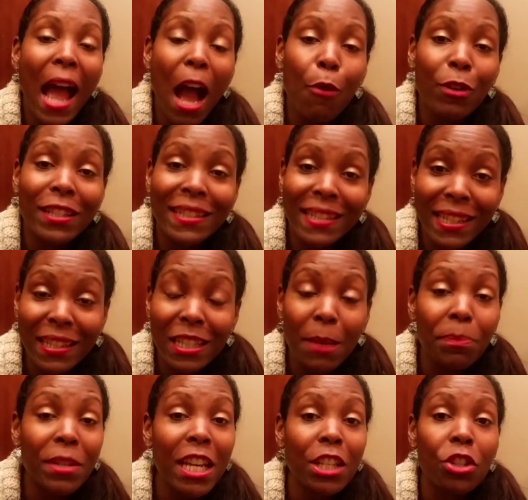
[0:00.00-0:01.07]
Our
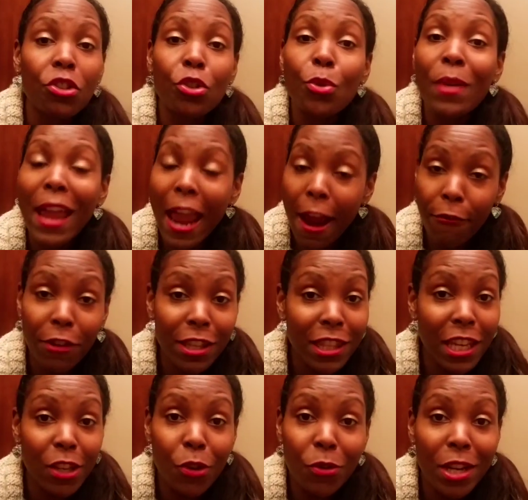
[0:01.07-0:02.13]
system teaches you
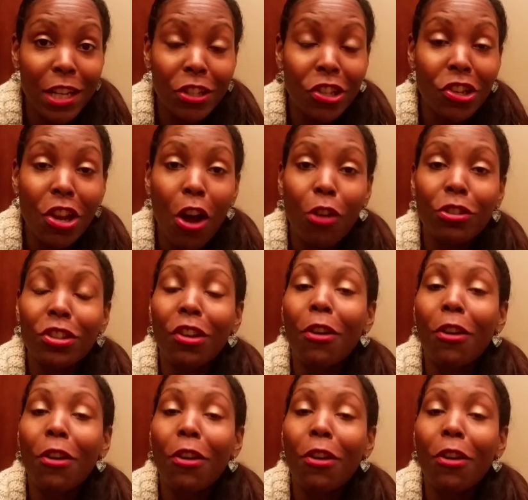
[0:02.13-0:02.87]
everything you need to know.